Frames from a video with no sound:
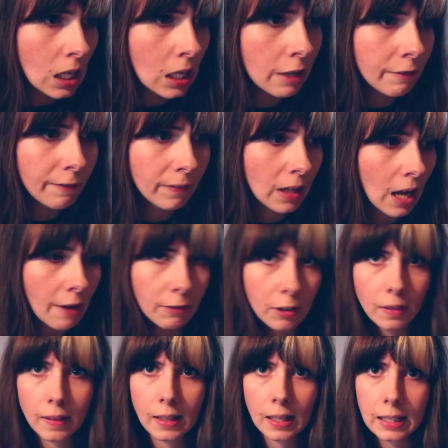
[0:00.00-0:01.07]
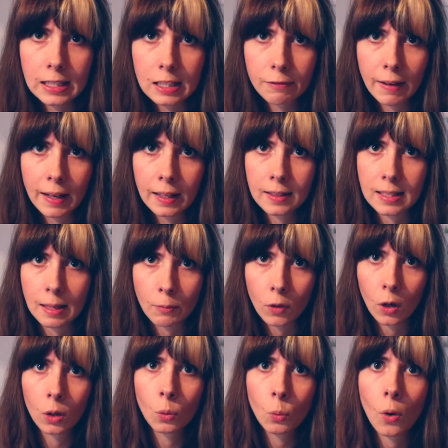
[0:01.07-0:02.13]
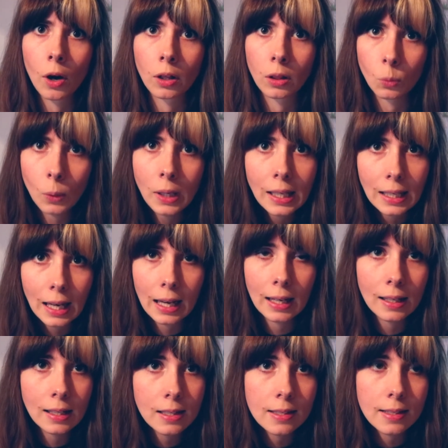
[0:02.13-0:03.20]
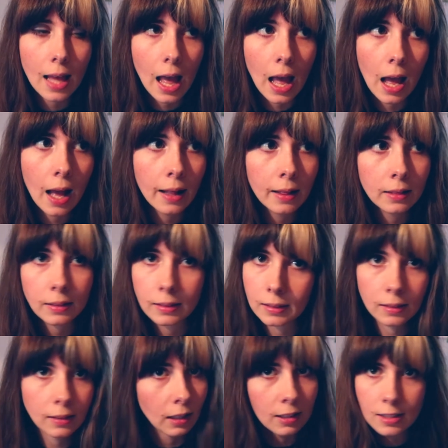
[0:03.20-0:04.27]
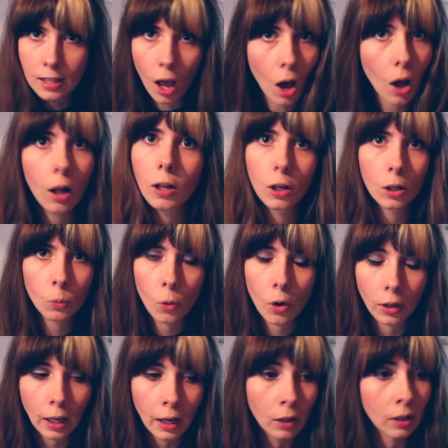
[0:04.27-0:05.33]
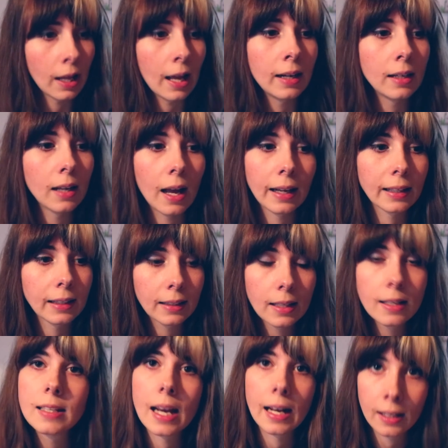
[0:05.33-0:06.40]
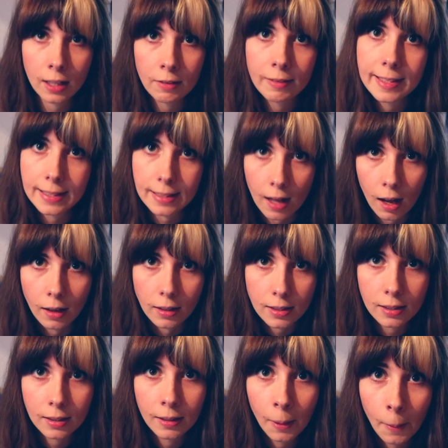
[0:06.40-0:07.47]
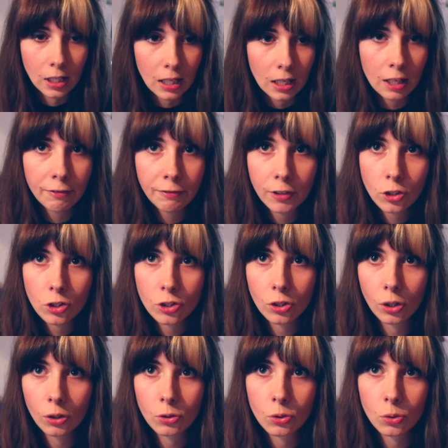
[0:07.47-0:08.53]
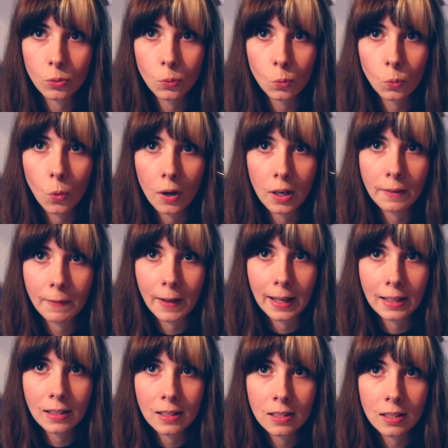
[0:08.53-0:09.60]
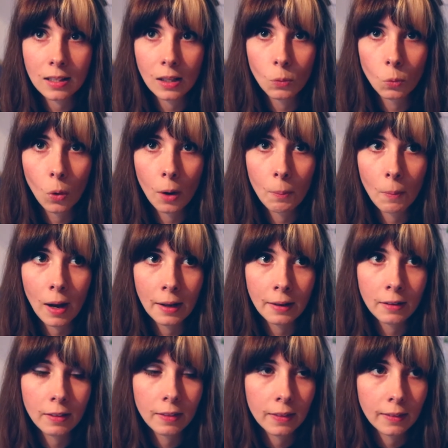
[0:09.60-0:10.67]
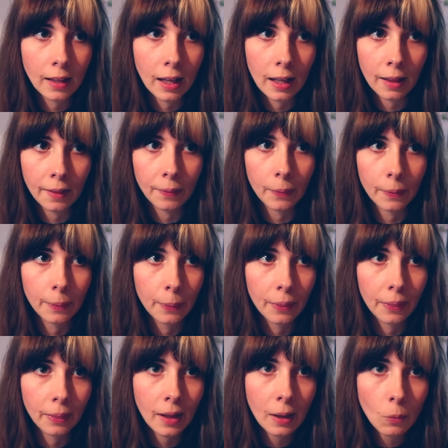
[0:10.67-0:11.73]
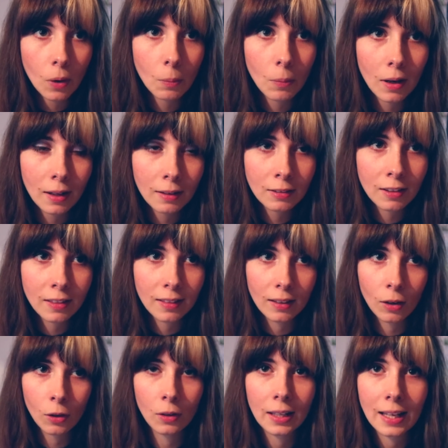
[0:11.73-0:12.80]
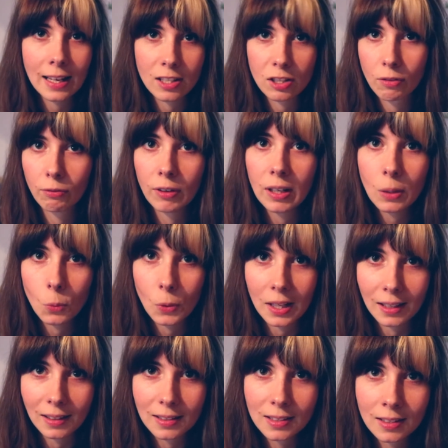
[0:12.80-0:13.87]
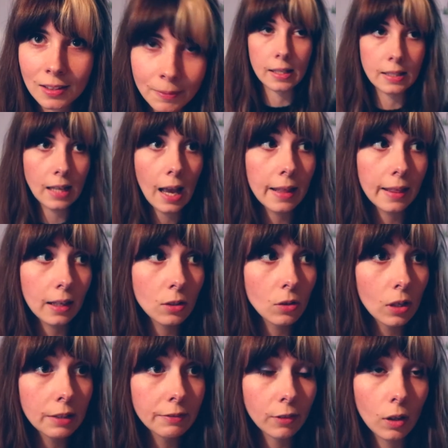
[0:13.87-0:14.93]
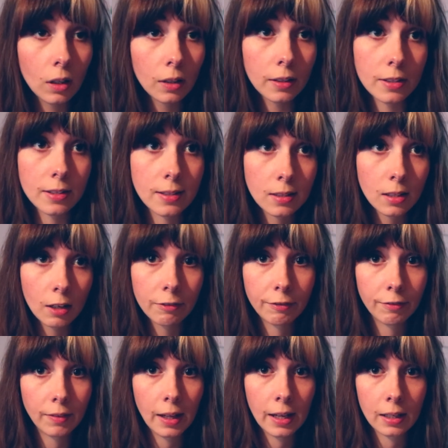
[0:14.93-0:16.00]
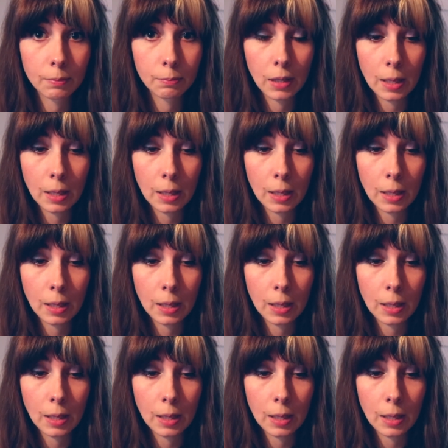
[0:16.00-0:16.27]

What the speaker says: if everything else fails, I'm gonna work the weekends, and that's all gonna work out. And I can tell you it's not. If you just go to one event in 1 month, then that 1 month only has 3 weeks. And yeah, then you have all this stuff like